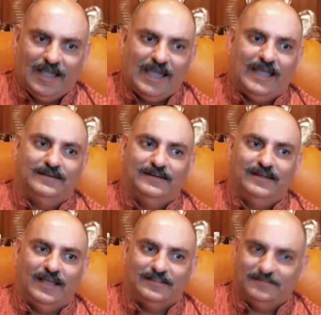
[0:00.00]
And
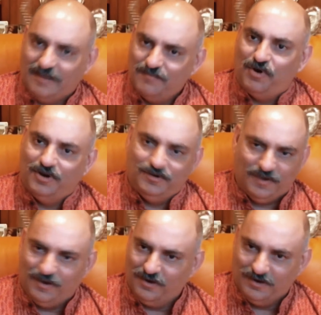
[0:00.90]
at some point
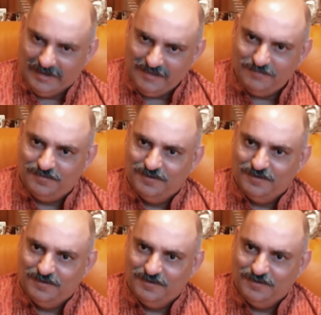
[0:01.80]
we're going to leave.